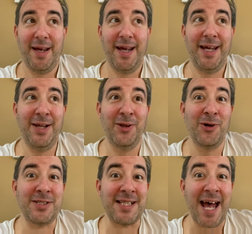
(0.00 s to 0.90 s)
he
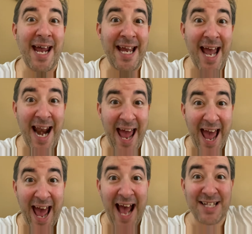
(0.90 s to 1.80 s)
looks like
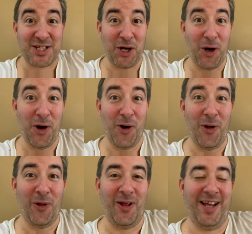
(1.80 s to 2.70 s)
an
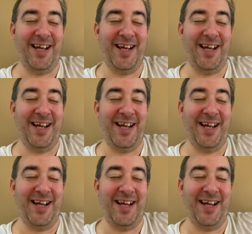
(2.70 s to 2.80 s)
asshole